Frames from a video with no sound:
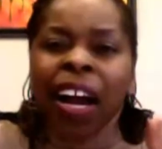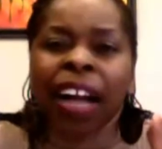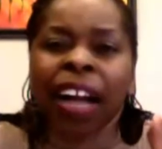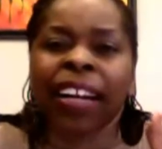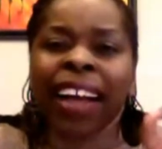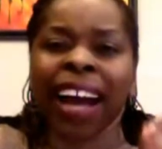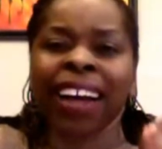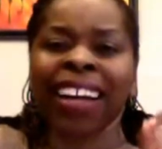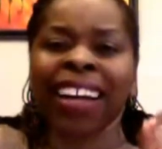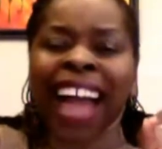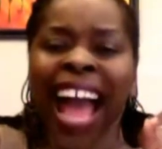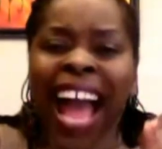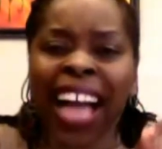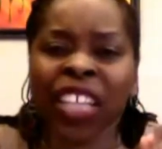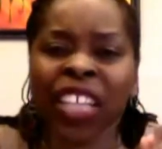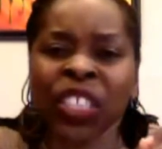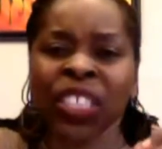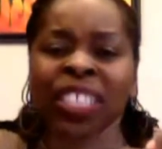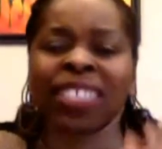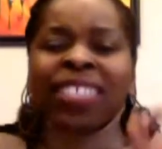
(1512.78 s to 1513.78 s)
are not
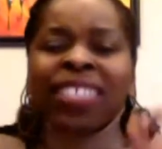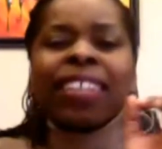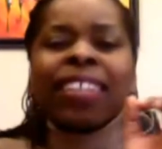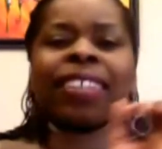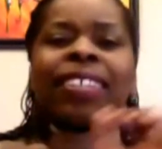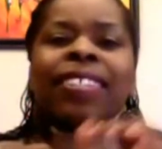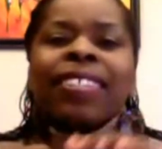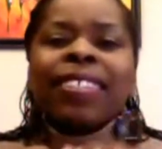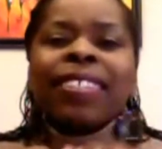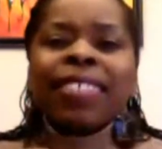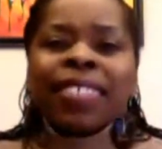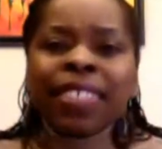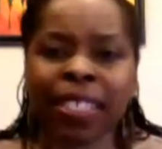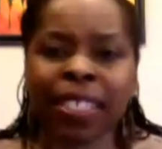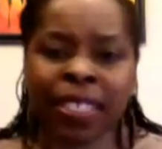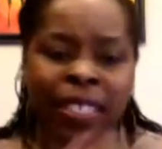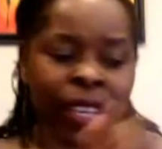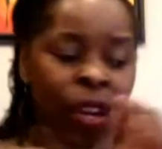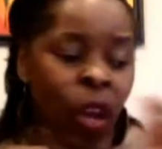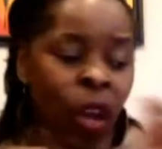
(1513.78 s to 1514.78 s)
actions that are
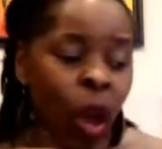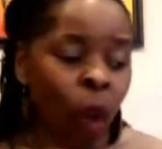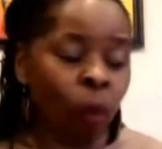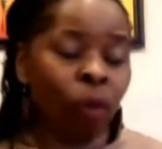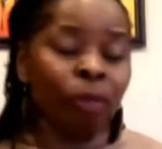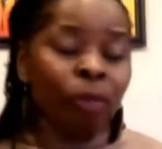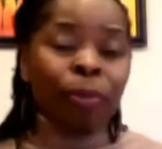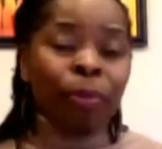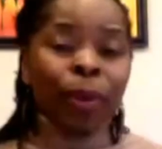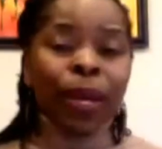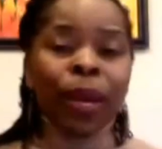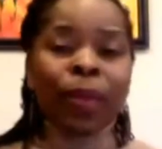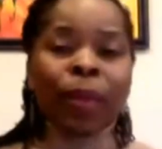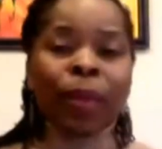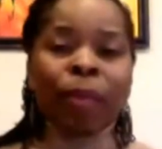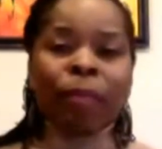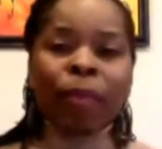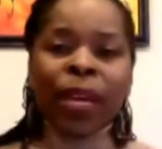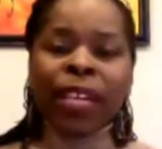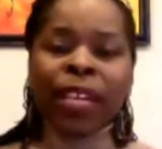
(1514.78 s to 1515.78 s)
consistent with bringing
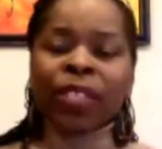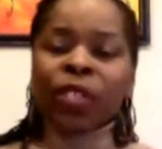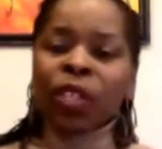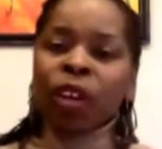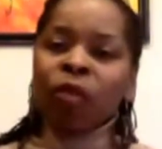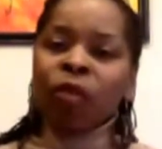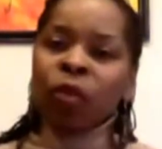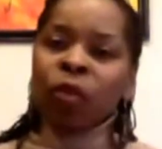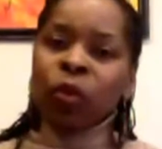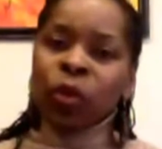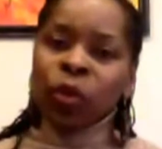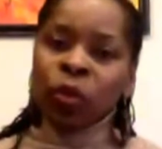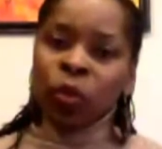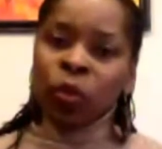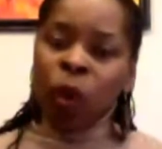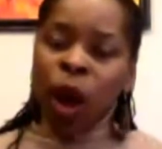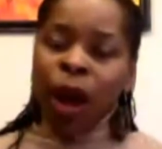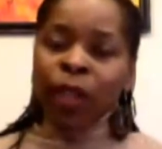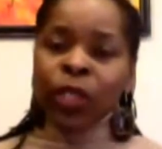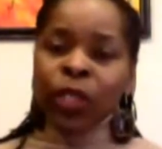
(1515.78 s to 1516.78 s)
the best of who
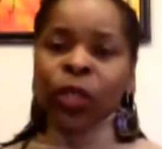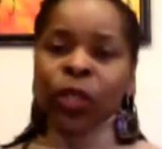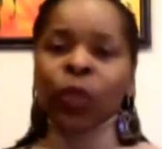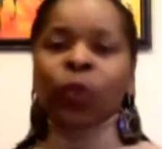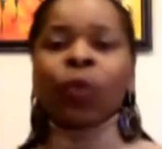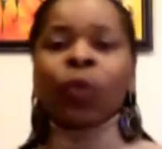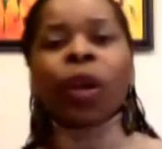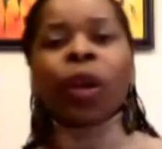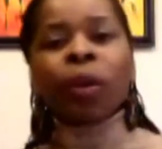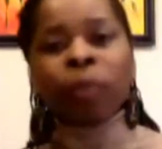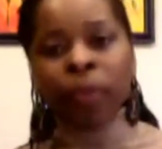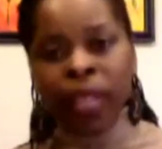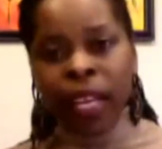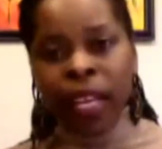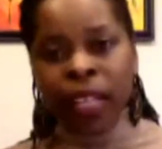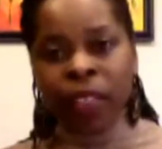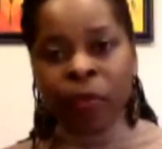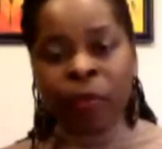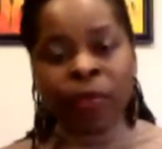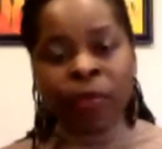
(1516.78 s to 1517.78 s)
you are to the
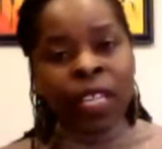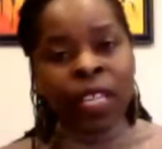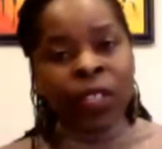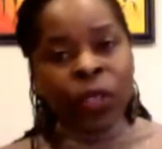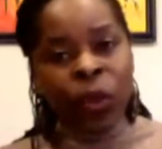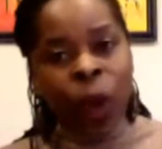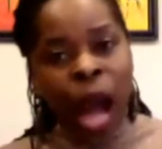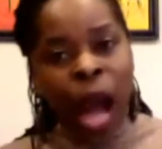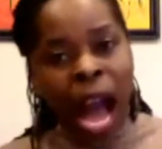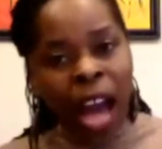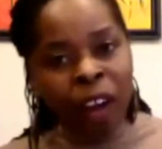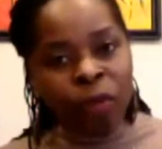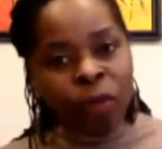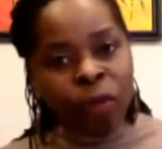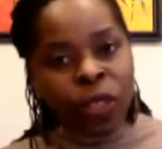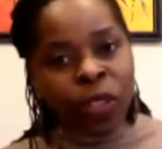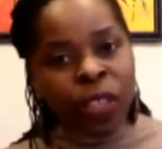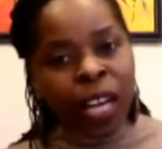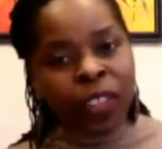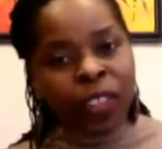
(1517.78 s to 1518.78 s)
workplace. So how do
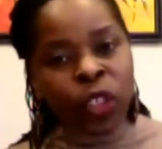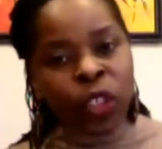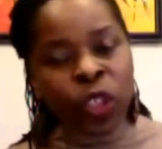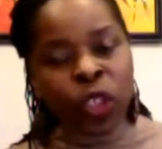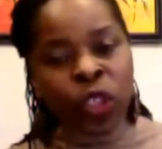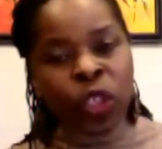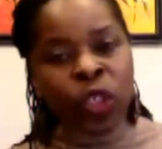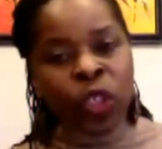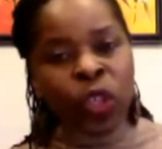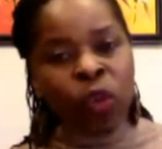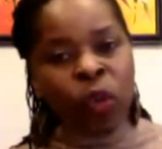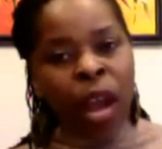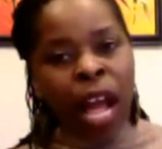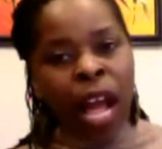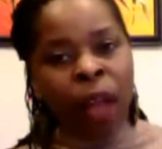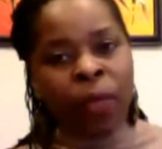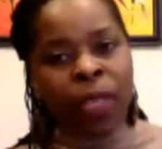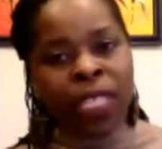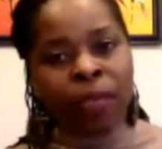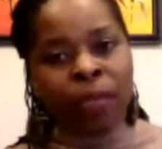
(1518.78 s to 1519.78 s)
we start to turn
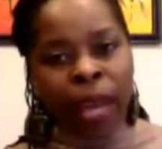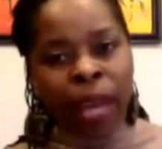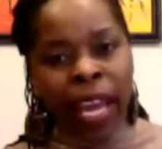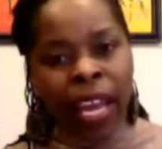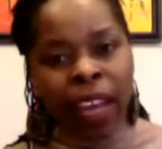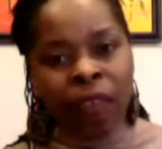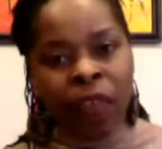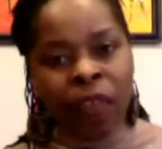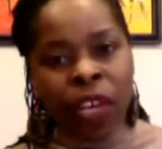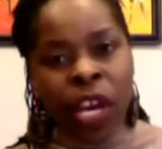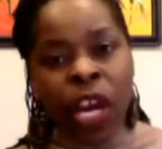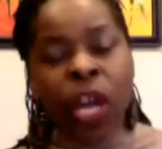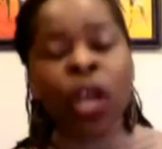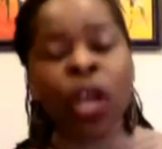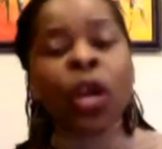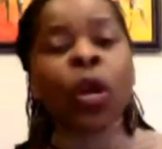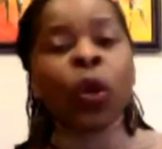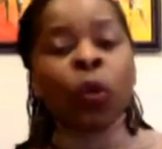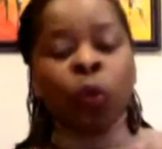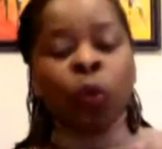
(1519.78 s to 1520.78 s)
around this behavior?
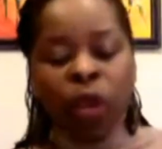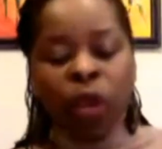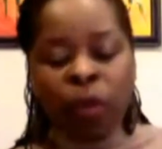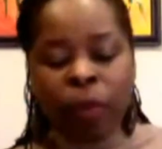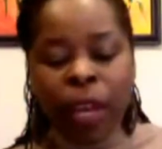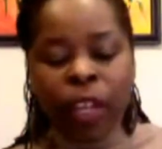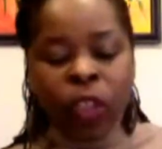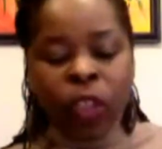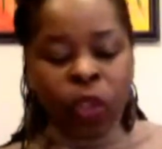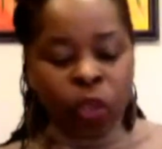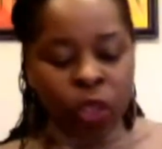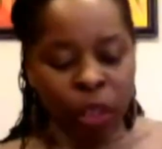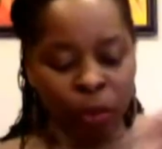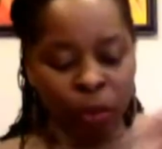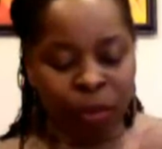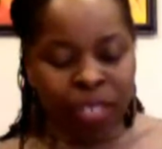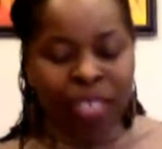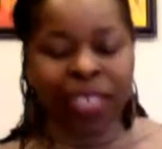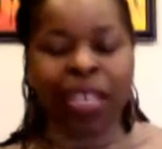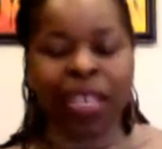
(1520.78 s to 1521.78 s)
We make sure
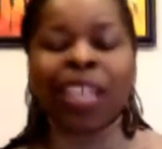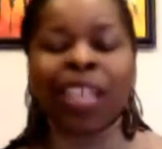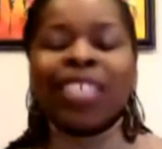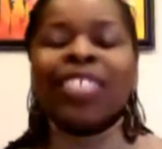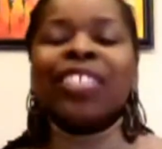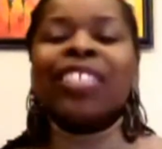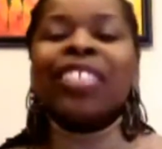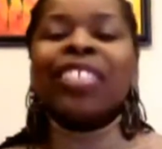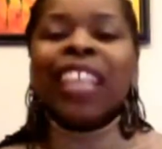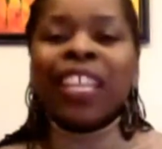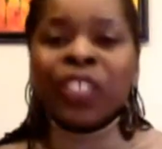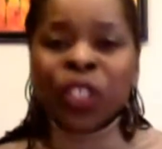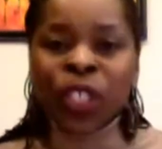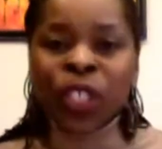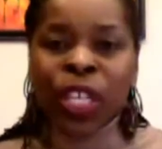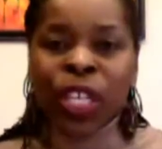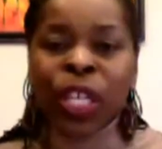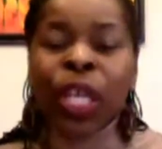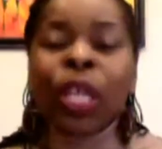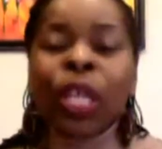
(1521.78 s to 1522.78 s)
that we set an
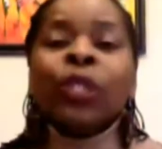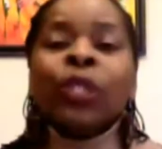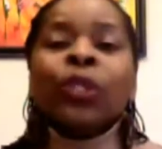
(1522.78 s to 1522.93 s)
intention